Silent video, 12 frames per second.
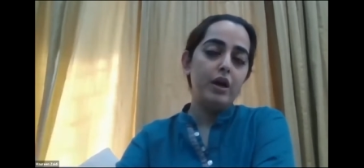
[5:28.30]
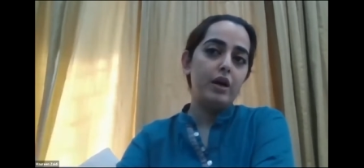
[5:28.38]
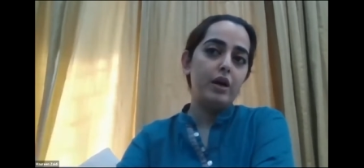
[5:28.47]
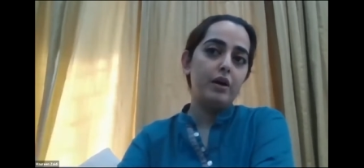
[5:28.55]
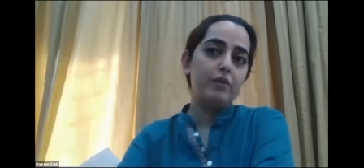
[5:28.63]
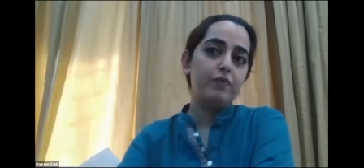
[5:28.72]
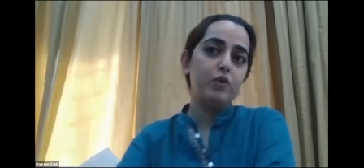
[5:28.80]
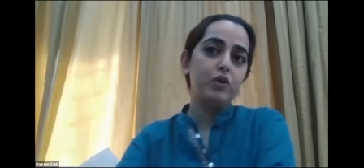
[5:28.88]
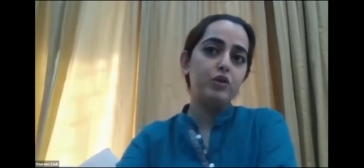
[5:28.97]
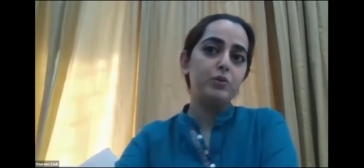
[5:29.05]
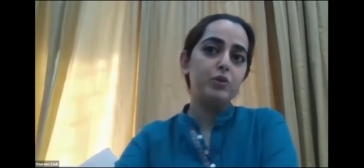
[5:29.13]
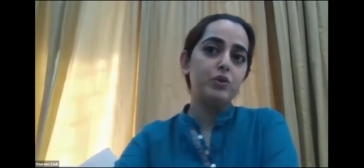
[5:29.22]
uh,
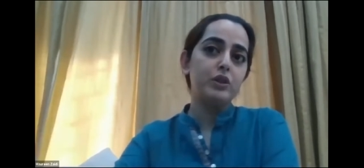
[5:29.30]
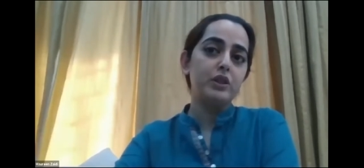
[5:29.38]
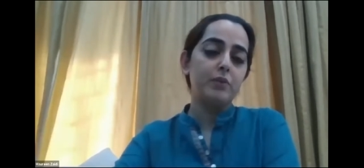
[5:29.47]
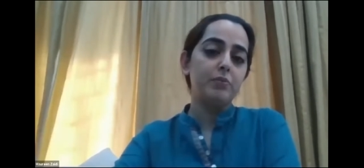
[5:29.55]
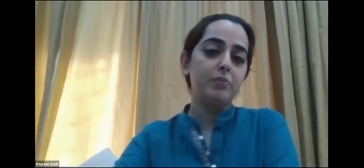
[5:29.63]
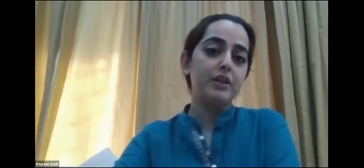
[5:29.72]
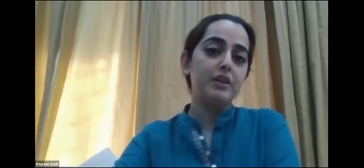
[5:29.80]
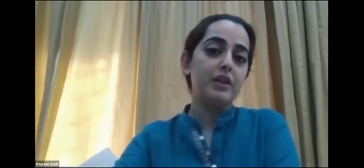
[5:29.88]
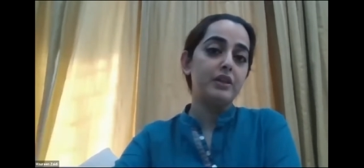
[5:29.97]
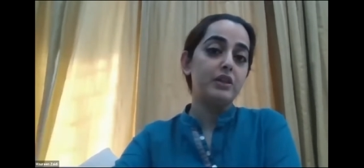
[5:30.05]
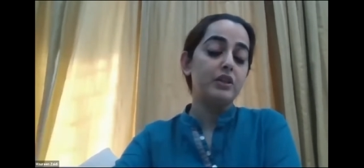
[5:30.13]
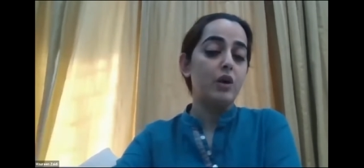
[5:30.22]
force majeure is something
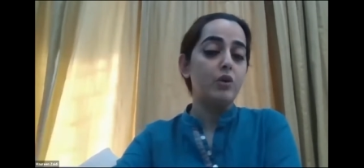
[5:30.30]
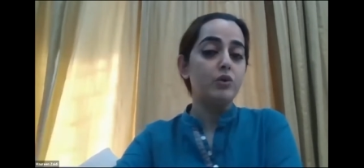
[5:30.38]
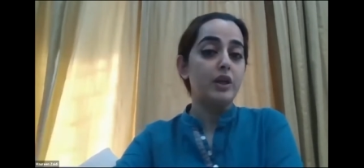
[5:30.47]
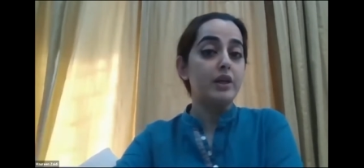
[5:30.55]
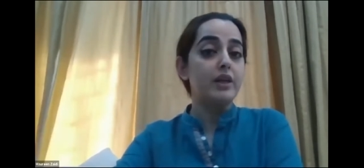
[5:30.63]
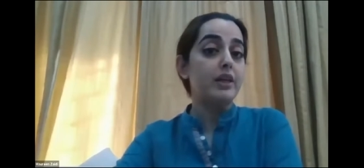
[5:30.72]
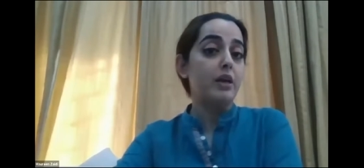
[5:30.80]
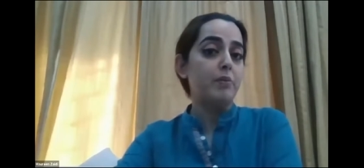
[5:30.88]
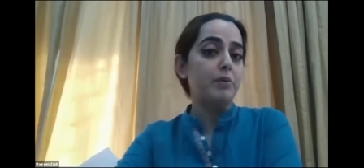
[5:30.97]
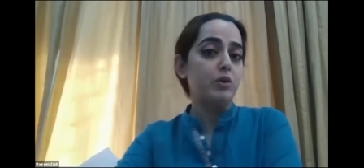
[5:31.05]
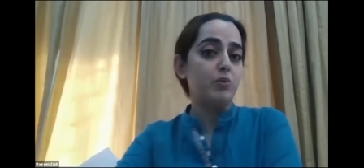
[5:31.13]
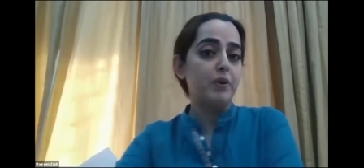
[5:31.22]
that has now suddenly
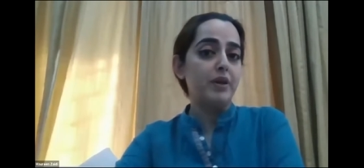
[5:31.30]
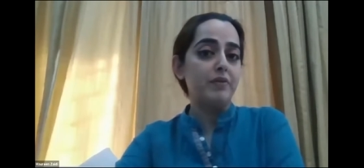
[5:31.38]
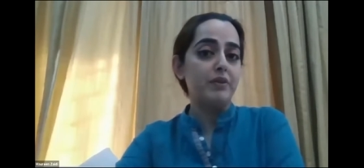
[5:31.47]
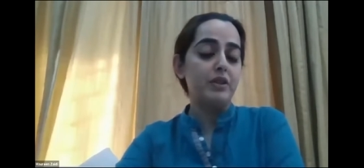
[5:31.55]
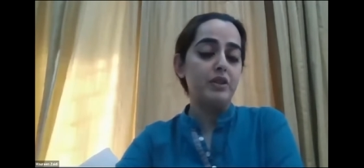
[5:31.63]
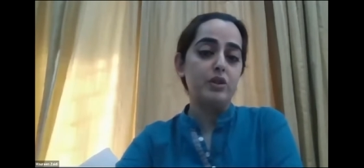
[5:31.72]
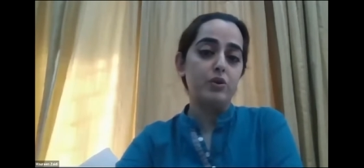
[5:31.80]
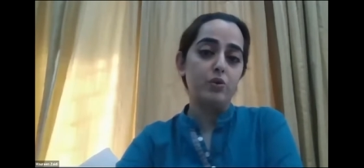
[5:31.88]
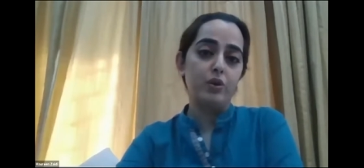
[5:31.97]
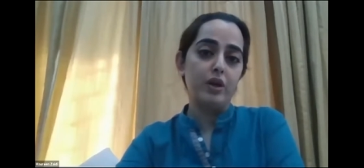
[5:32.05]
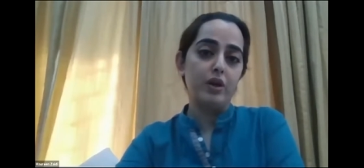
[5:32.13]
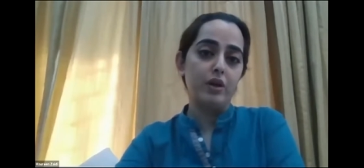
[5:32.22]
come into play with this
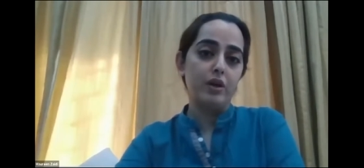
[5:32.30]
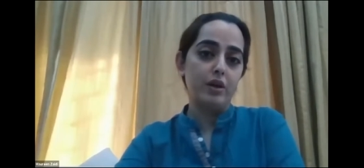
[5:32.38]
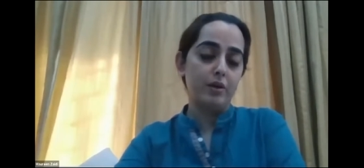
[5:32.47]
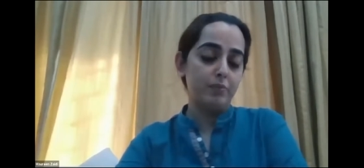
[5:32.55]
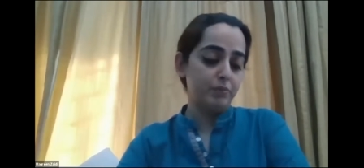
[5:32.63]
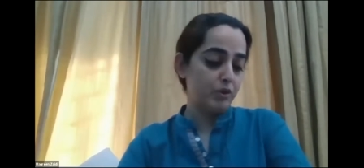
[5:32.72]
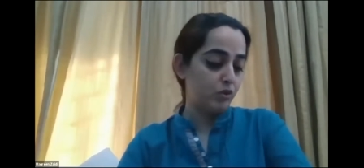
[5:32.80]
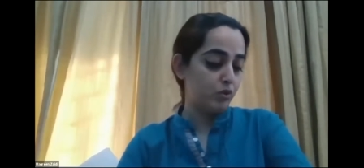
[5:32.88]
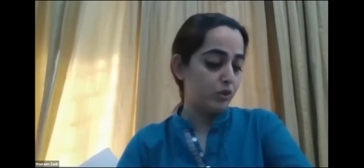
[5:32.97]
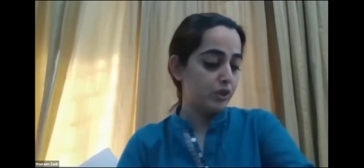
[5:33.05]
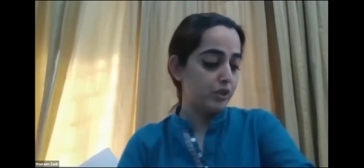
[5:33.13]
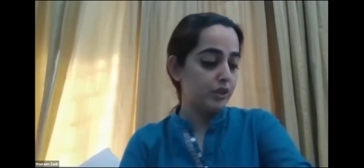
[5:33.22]
corona um,
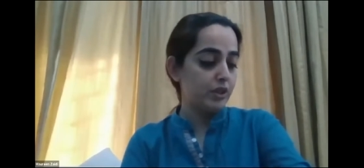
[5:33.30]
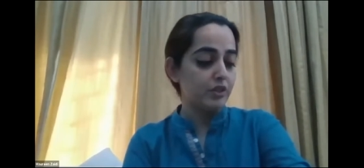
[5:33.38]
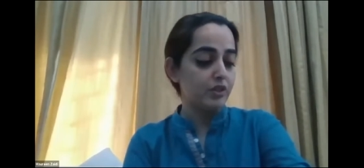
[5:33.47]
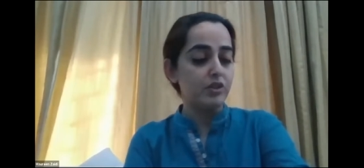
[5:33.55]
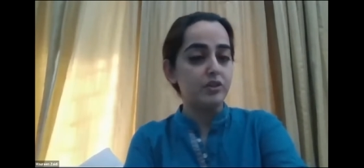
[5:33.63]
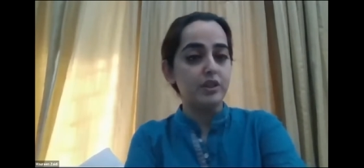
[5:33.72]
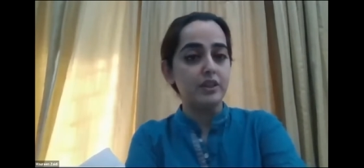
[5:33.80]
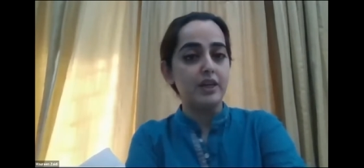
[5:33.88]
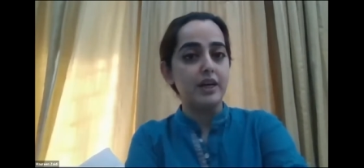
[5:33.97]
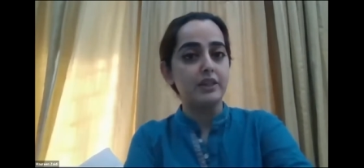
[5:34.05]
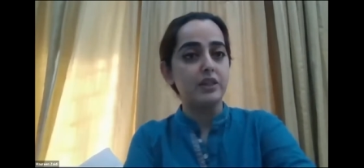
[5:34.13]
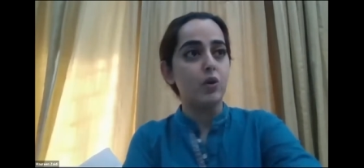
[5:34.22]
situation, considering
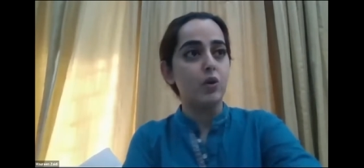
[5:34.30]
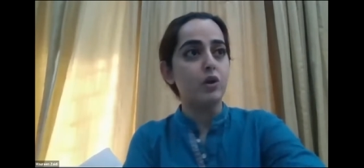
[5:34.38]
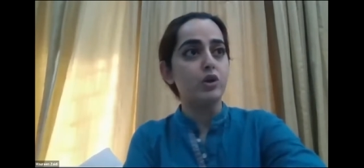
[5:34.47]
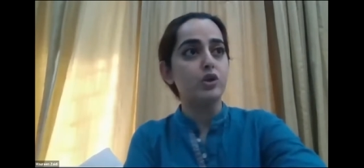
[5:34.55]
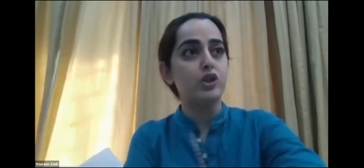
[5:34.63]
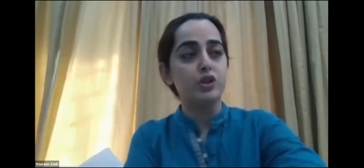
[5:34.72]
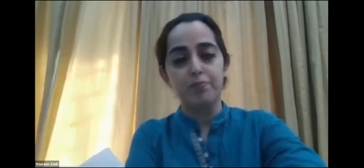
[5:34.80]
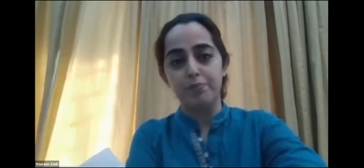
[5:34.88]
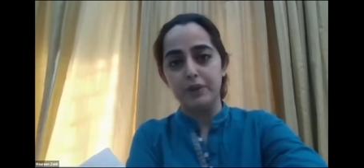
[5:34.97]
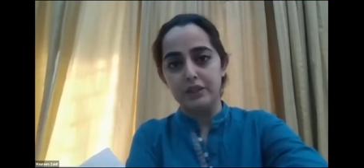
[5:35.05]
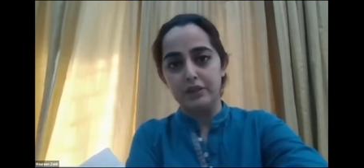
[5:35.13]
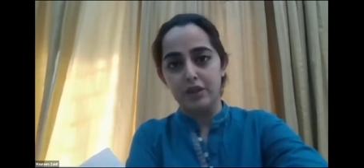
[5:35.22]
that all your
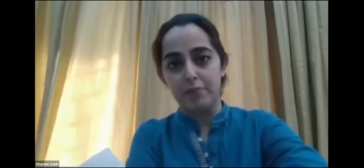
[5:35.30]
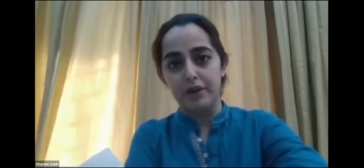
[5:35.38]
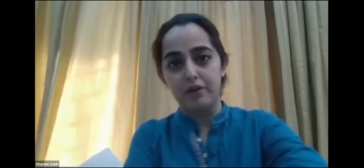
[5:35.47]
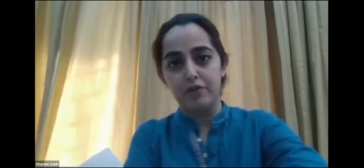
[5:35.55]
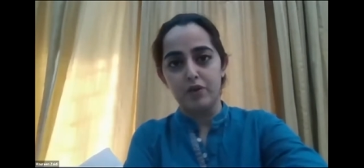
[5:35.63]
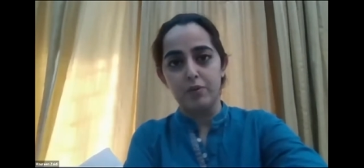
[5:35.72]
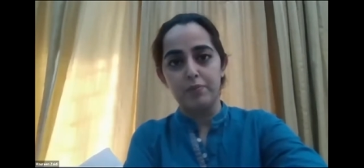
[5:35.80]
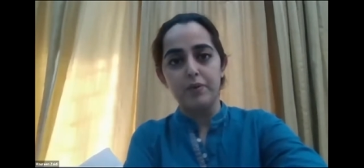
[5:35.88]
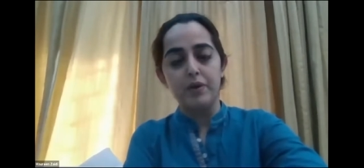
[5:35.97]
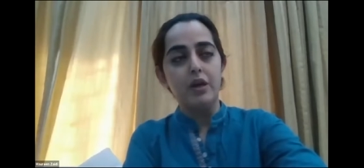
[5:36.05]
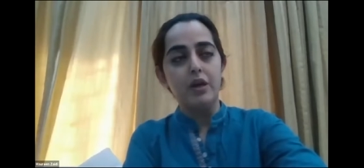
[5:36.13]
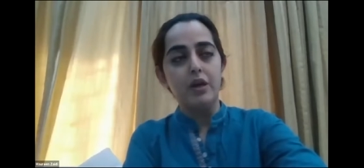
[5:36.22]
shipments coming from
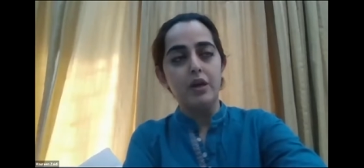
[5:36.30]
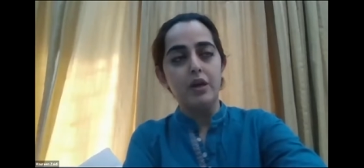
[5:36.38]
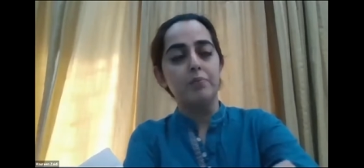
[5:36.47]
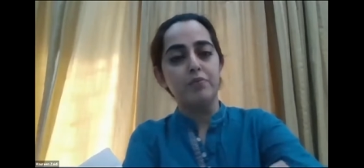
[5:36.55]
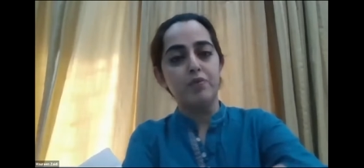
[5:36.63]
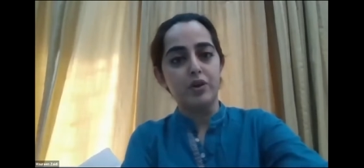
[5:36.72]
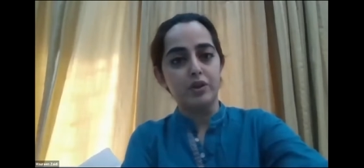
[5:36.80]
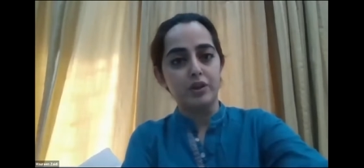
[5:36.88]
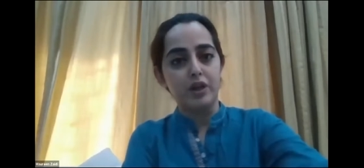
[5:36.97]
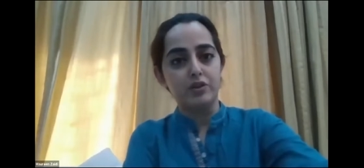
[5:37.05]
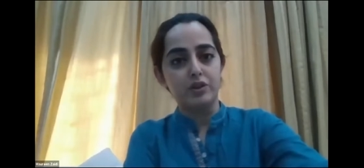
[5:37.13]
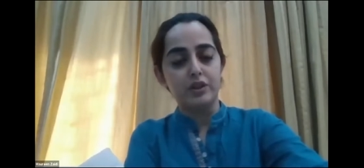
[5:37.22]
um, foreign
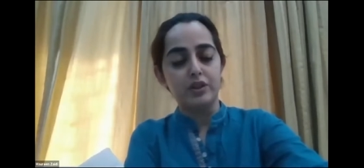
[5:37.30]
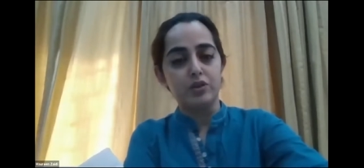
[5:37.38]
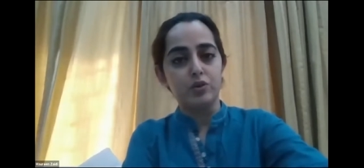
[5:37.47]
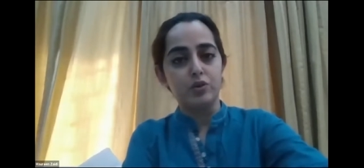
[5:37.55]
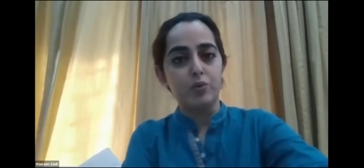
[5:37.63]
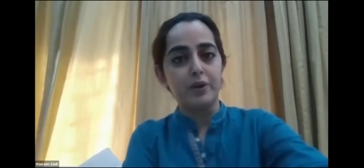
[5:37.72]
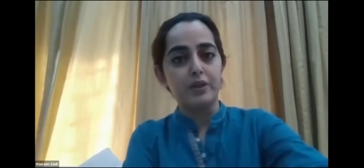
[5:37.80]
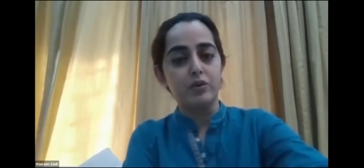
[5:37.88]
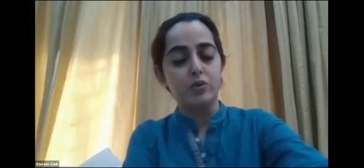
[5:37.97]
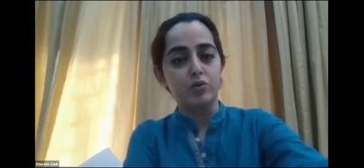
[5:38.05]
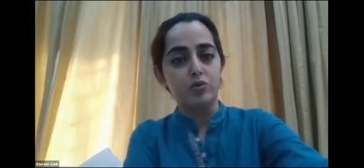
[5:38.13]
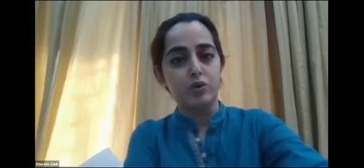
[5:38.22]
countries, you know, whether
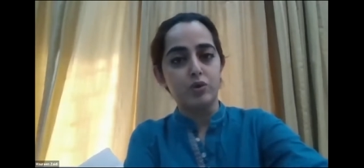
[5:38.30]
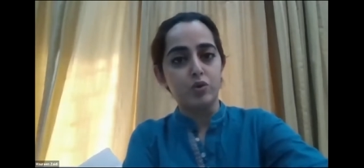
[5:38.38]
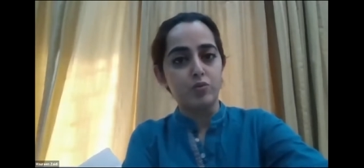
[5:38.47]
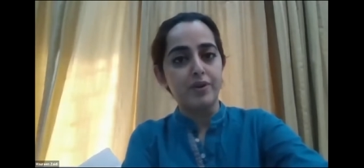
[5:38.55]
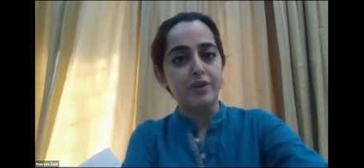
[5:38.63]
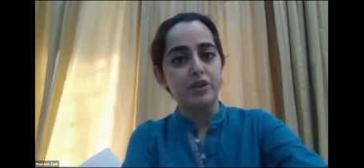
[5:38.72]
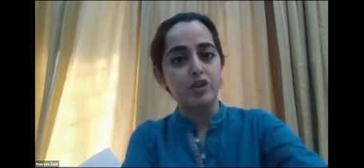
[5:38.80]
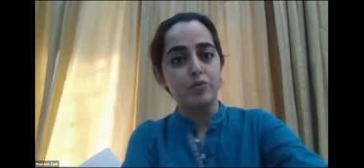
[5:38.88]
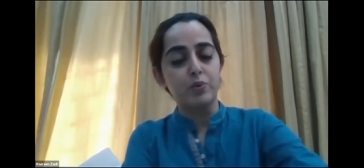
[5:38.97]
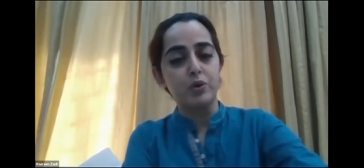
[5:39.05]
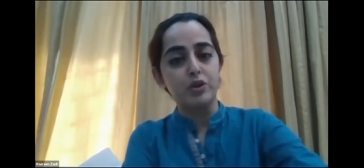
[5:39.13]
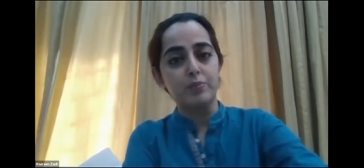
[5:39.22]
those were goods being
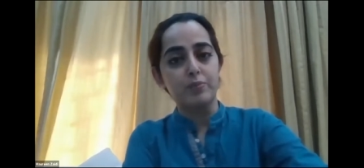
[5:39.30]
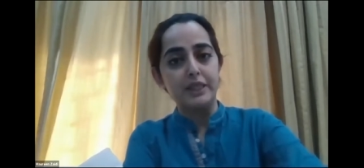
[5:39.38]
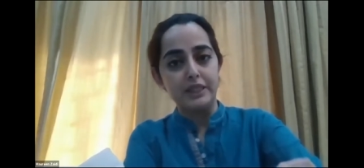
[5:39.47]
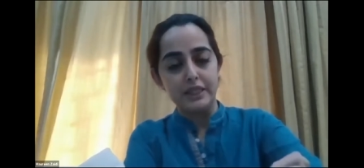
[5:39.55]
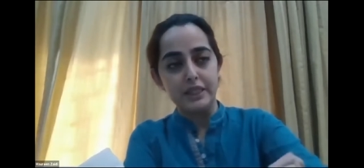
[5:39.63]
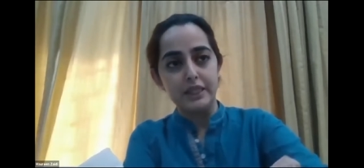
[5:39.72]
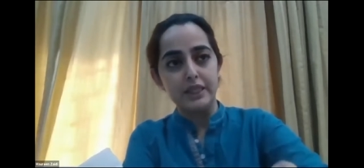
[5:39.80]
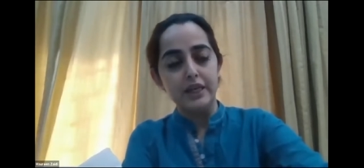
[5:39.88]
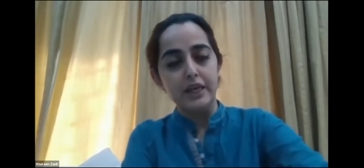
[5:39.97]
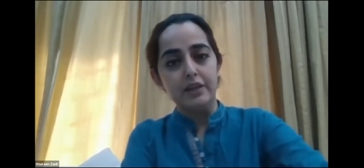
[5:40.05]
transported by sea,